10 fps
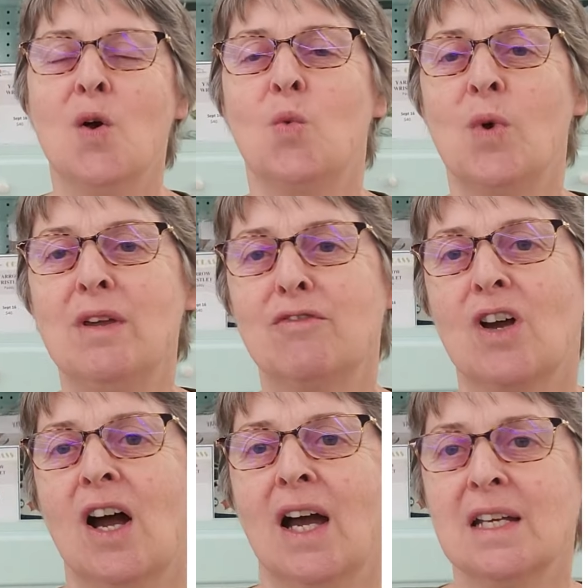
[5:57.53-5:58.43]
We've
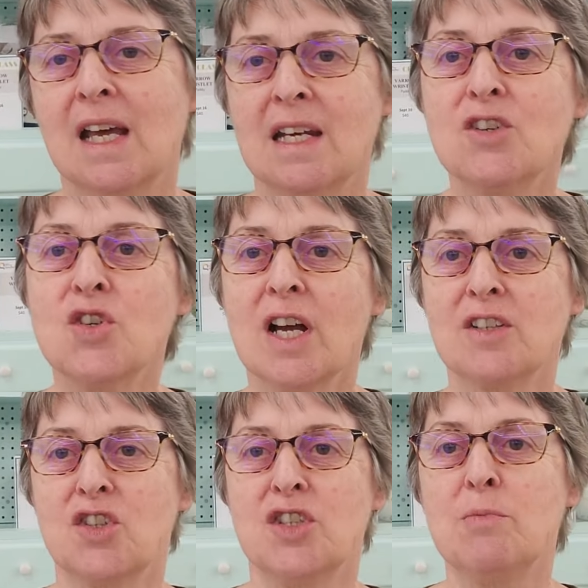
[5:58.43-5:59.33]
got an
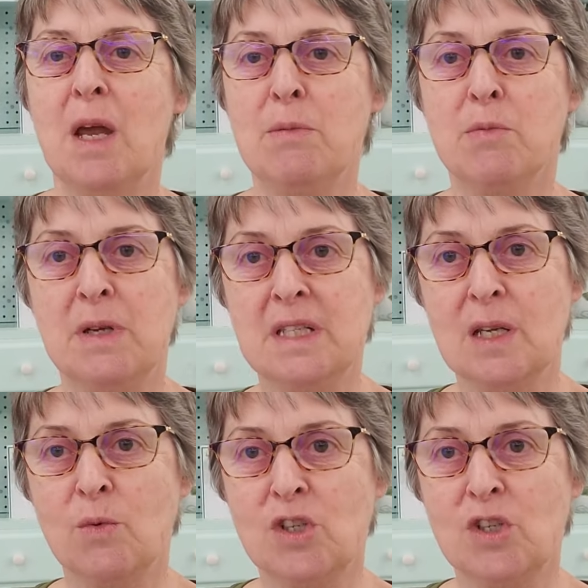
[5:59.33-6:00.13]
introduction to paper piecing,